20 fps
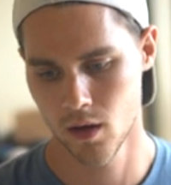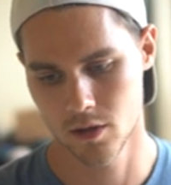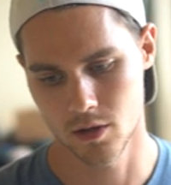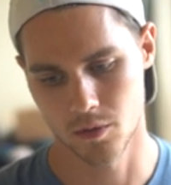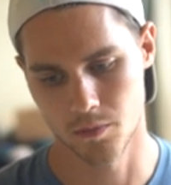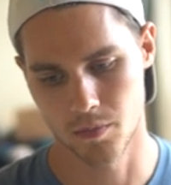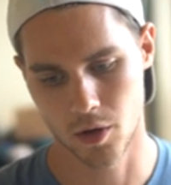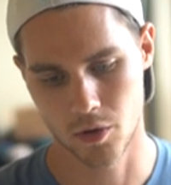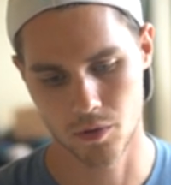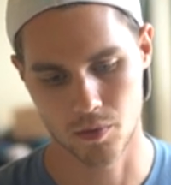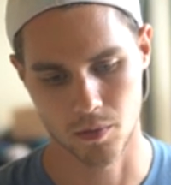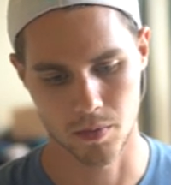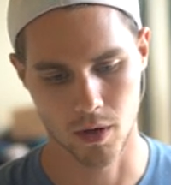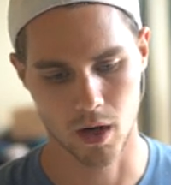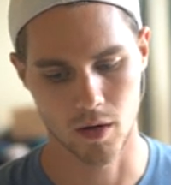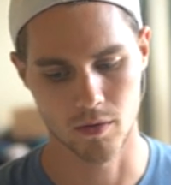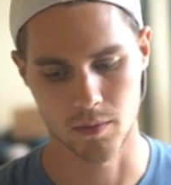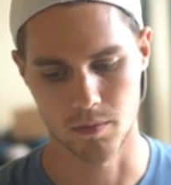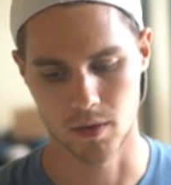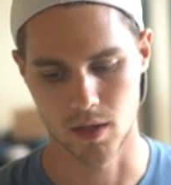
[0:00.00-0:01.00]
So both would
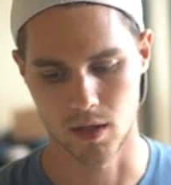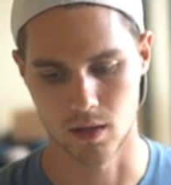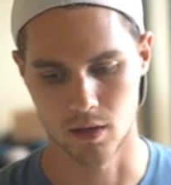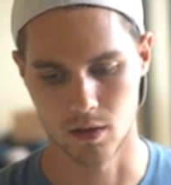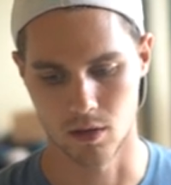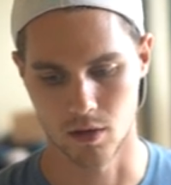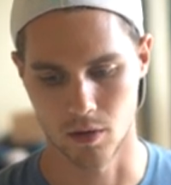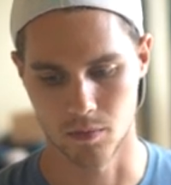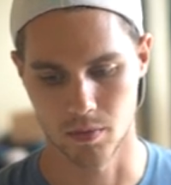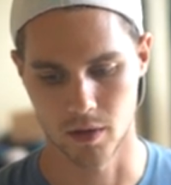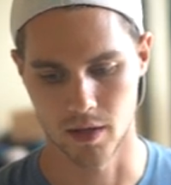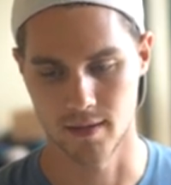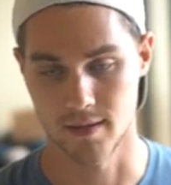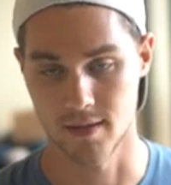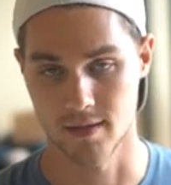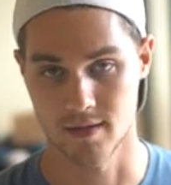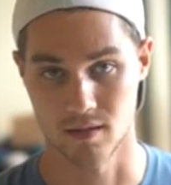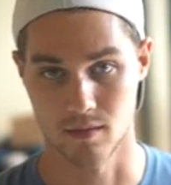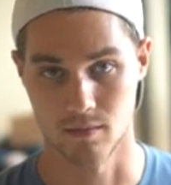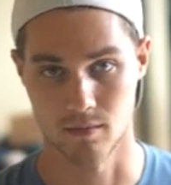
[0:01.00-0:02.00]
probably be, pretty
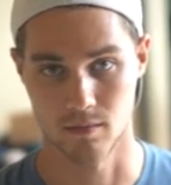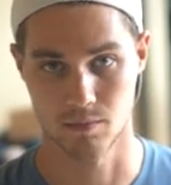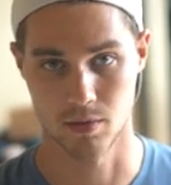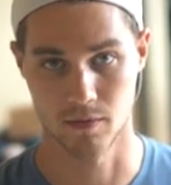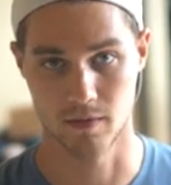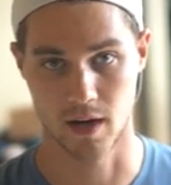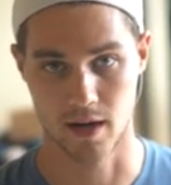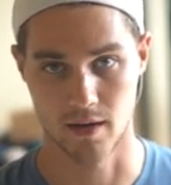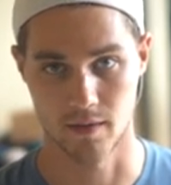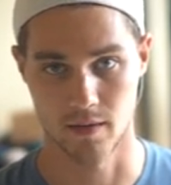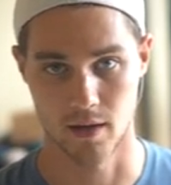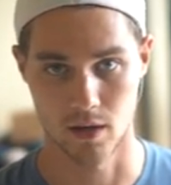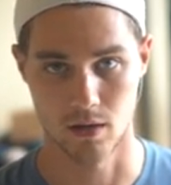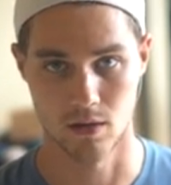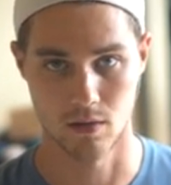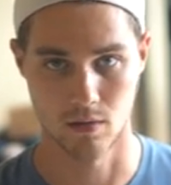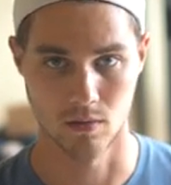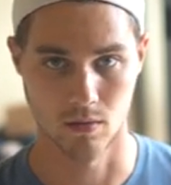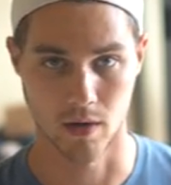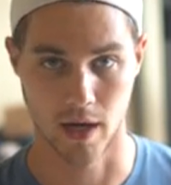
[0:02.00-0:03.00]
decent, provided that
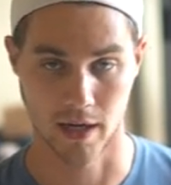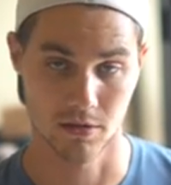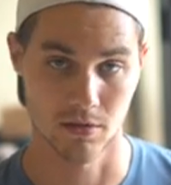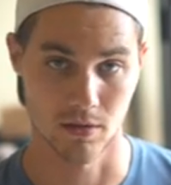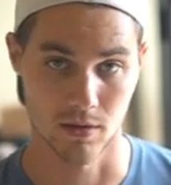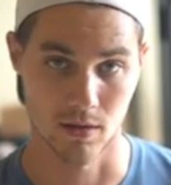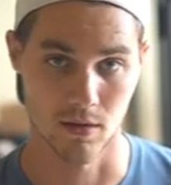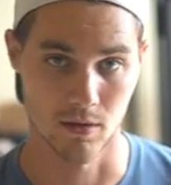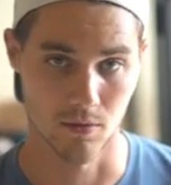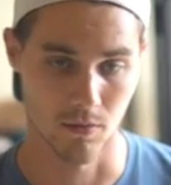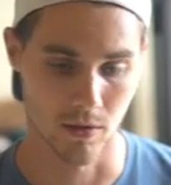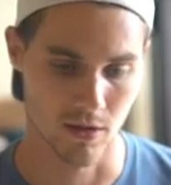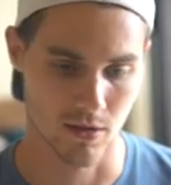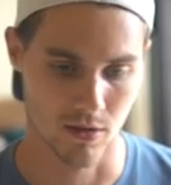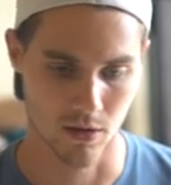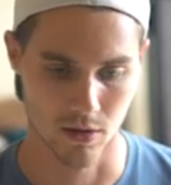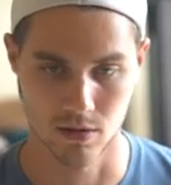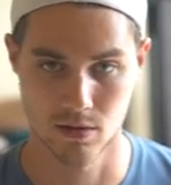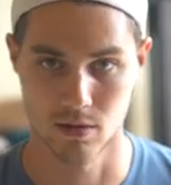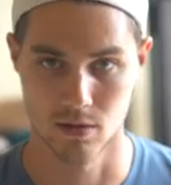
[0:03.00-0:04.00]
you actually did the
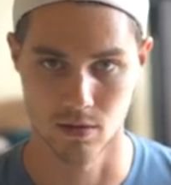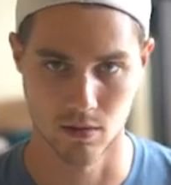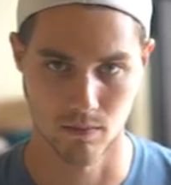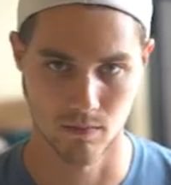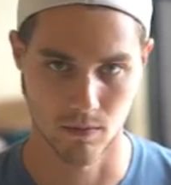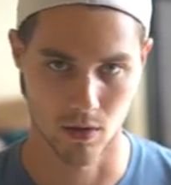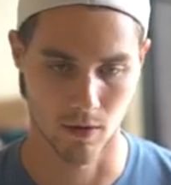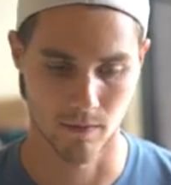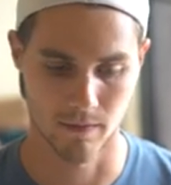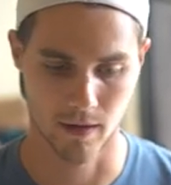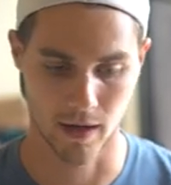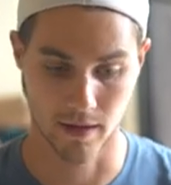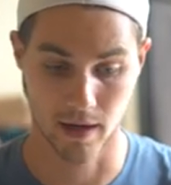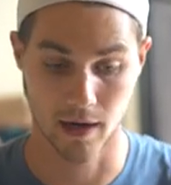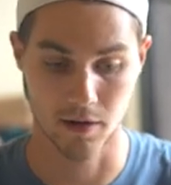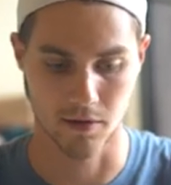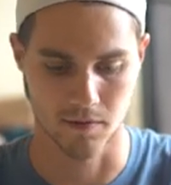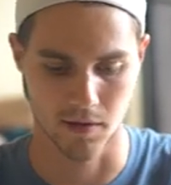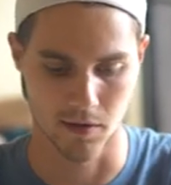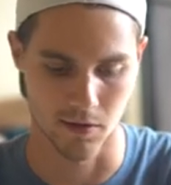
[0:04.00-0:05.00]
research to, find
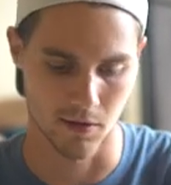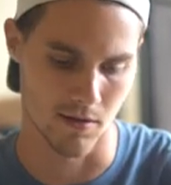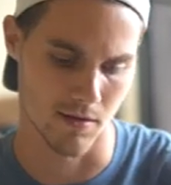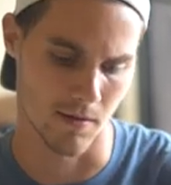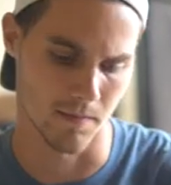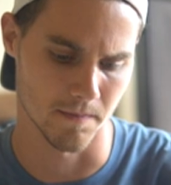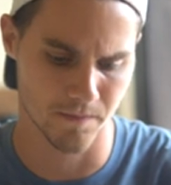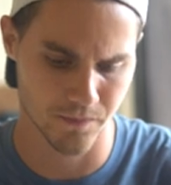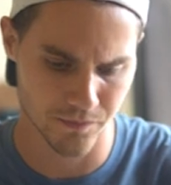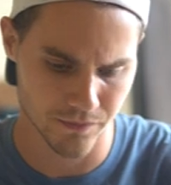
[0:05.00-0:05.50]
out if they're decent.